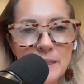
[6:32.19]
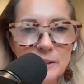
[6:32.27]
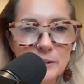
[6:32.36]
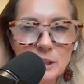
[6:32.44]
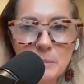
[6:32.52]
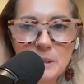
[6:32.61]
and
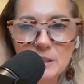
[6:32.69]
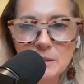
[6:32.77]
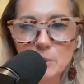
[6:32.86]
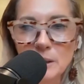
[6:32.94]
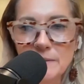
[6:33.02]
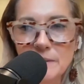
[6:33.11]
there's going to be
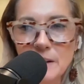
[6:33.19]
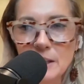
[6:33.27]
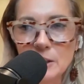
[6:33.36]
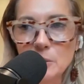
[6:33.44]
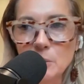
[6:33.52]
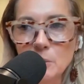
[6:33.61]
some really
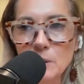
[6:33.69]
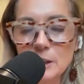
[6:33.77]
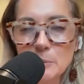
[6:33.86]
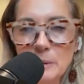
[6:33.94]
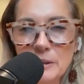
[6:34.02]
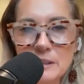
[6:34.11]
fun and cool
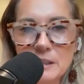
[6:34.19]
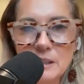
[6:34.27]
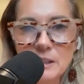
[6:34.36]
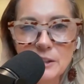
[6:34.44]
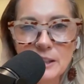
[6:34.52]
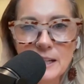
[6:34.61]

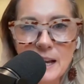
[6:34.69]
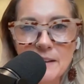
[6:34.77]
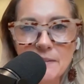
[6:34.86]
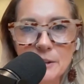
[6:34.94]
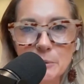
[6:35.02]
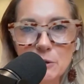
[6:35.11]
experiences that you're going to
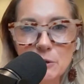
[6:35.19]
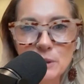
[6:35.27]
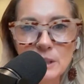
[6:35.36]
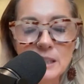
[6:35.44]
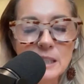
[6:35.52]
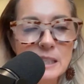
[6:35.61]
have on a
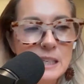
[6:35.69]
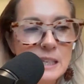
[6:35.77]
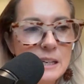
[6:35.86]
retreat.